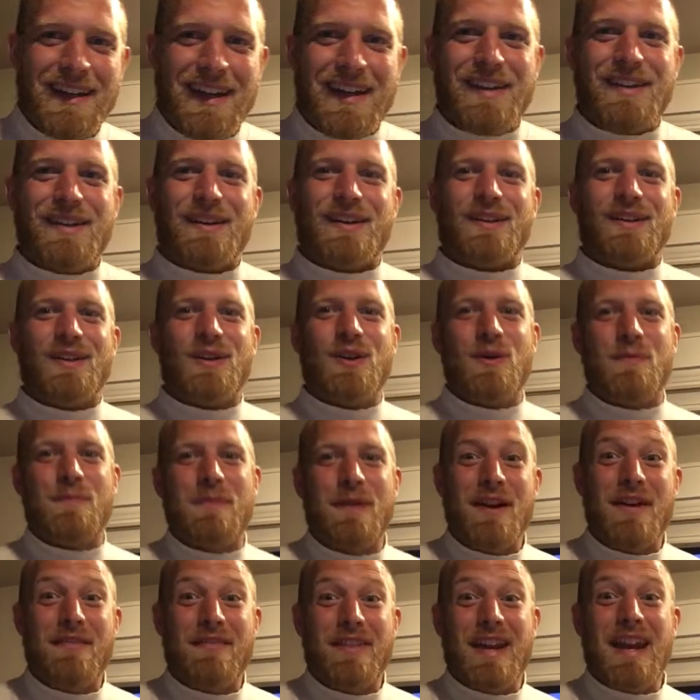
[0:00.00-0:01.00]
hey y'all, hope
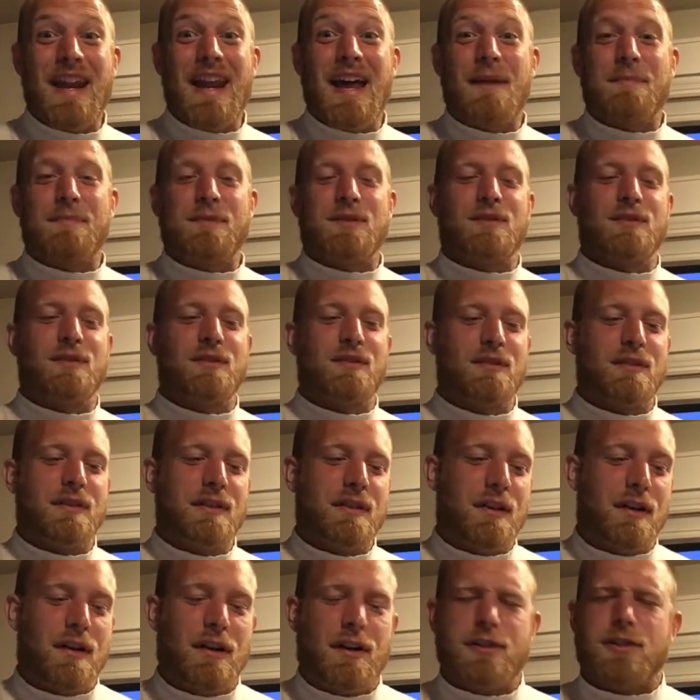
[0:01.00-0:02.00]
you're having an
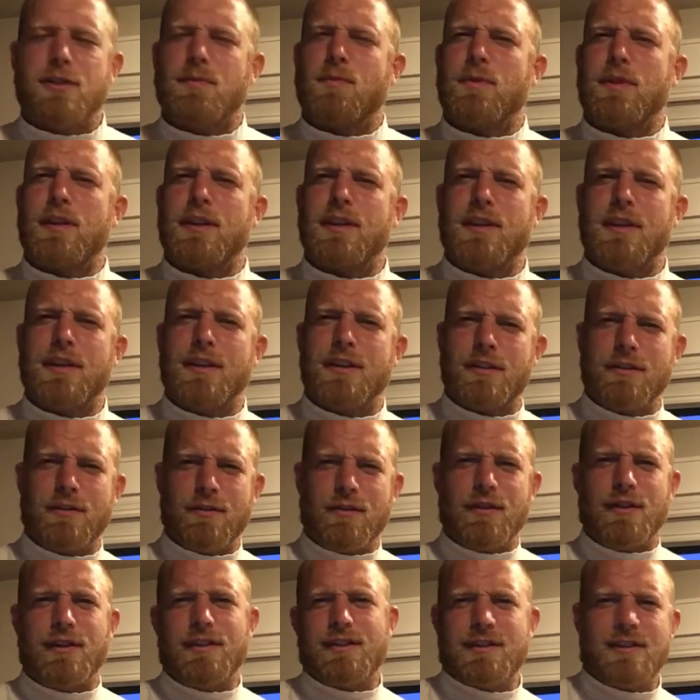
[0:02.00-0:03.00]
absolutely awesome weekend,
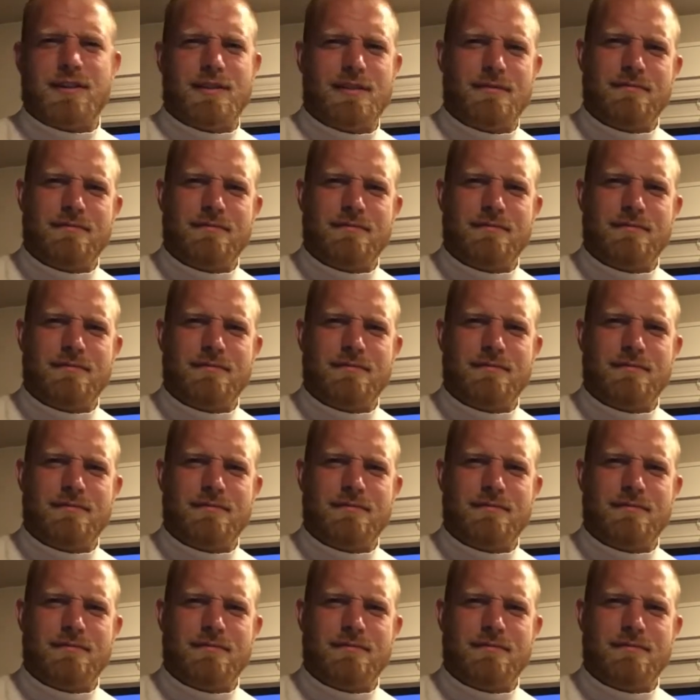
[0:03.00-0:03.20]
or it